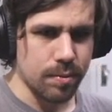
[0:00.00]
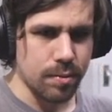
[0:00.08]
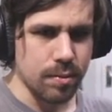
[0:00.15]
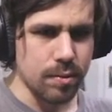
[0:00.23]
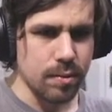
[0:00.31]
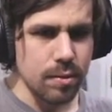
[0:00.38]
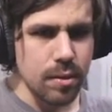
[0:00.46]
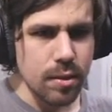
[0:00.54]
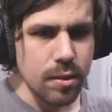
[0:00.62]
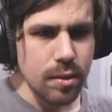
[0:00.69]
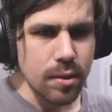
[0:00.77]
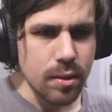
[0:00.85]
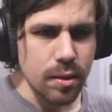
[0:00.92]

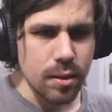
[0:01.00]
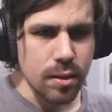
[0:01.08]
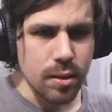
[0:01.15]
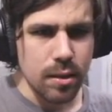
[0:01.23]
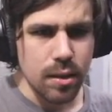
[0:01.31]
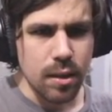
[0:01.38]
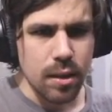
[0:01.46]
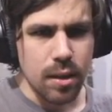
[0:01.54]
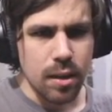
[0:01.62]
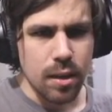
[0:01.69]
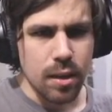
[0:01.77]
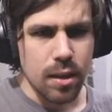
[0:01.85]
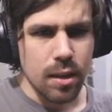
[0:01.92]

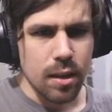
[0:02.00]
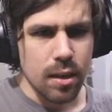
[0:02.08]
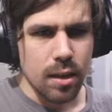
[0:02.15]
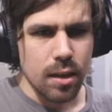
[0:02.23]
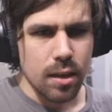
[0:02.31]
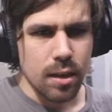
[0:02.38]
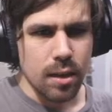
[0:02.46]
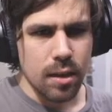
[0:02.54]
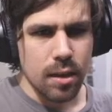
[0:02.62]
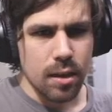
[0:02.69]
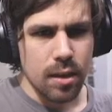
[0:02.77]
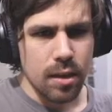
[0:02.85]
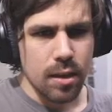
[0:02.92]

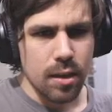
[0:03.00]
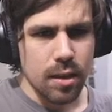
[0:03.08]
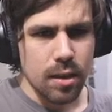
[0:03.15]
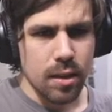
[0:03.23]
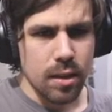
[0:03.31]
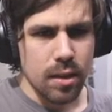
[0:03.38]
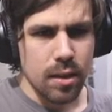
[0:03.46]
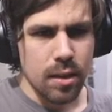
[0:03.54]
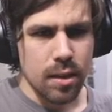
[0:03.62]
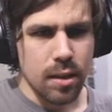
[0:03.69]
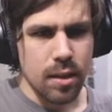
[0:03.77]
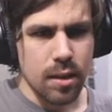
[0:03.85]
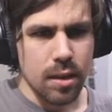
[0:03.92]

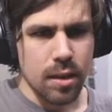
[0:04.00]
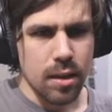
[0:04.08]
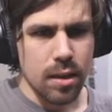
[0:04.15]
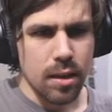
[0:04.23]
[no speech]